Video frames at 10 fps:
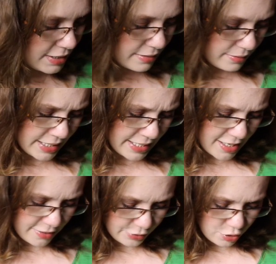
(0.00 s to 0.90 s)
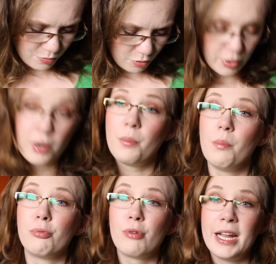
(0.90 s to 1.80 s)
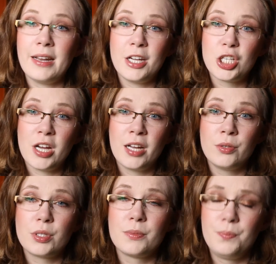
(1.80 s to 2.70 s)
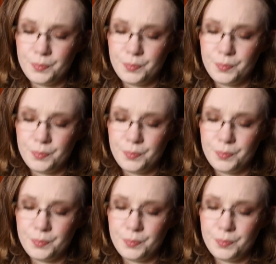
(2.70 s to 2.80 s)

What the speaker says: And then I have two more bright eyeshadows.